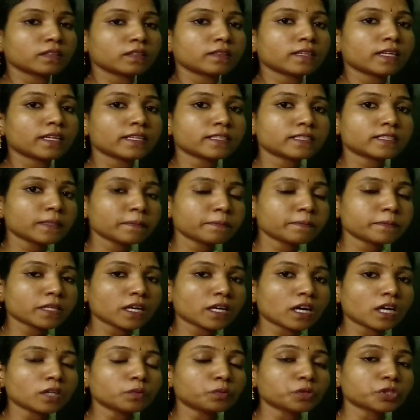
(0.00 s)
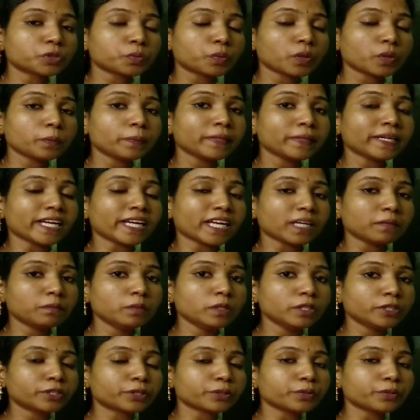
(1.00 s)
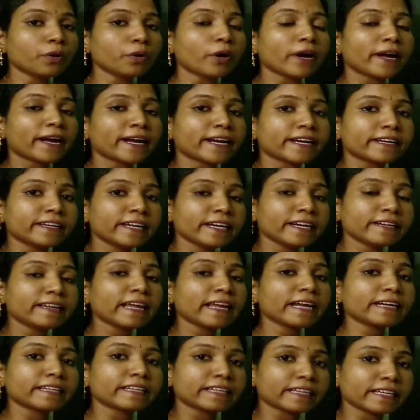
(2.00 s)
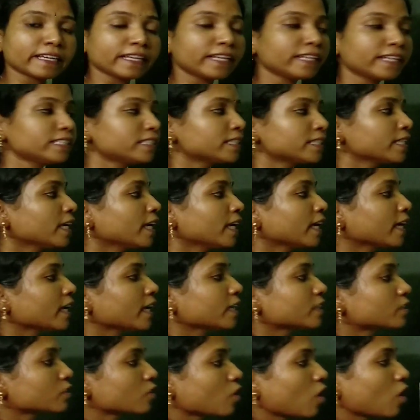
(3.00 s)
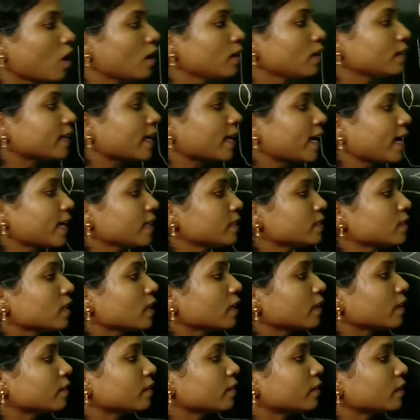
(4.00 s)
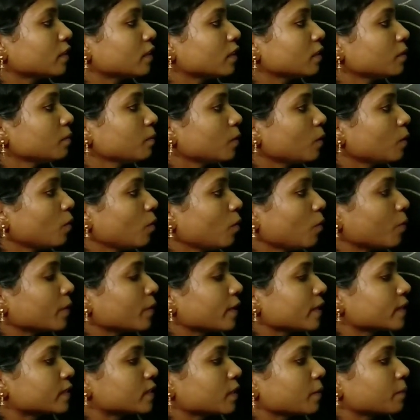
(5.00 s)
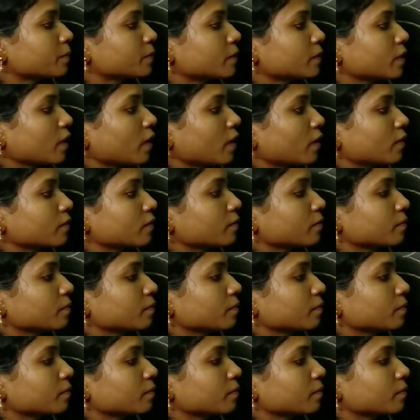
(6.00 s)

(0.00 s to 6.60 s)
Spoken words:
The receptor which will be able to detect heat is called as thermoreceptor.